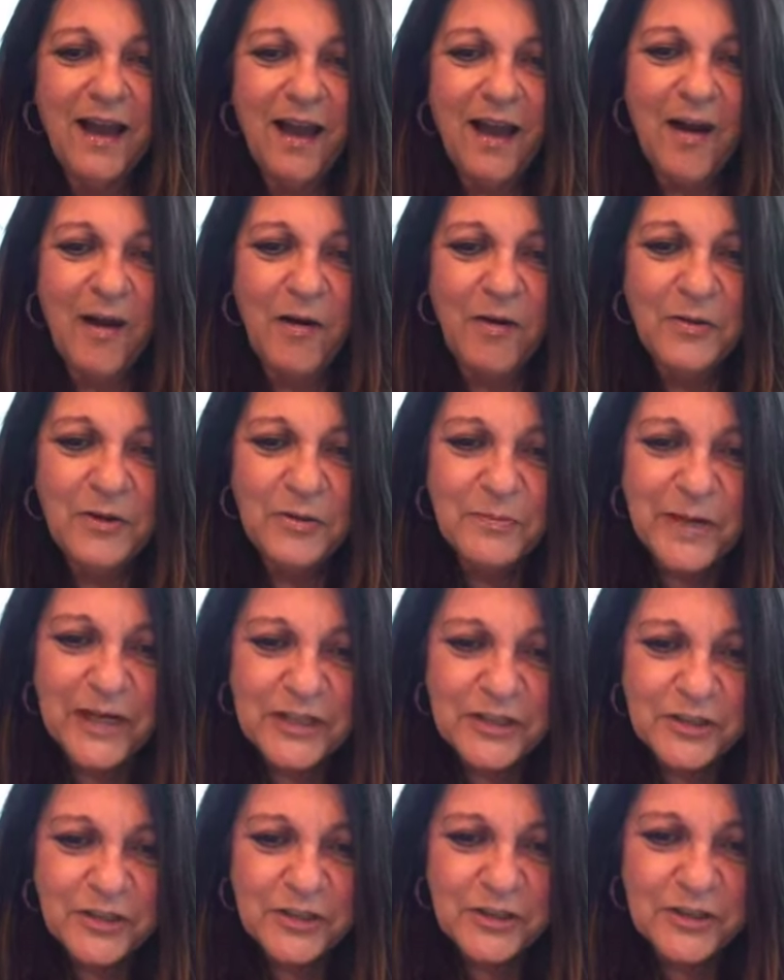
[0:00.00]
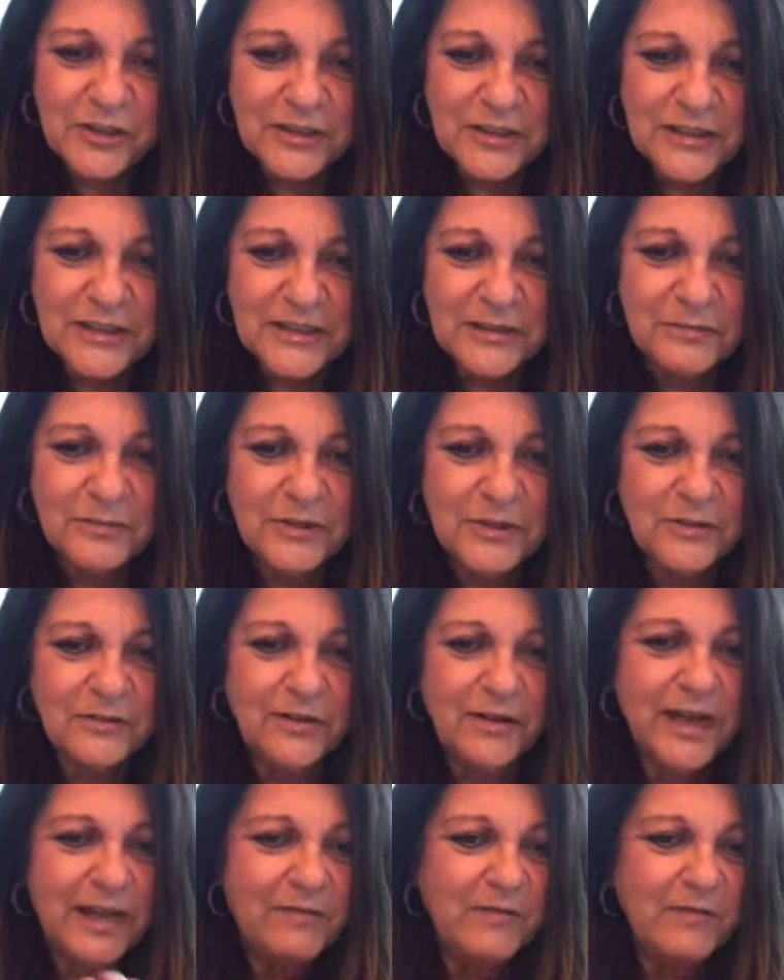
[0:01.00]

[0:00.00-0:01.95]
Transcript: Oh, you majored in journalism too. Okay,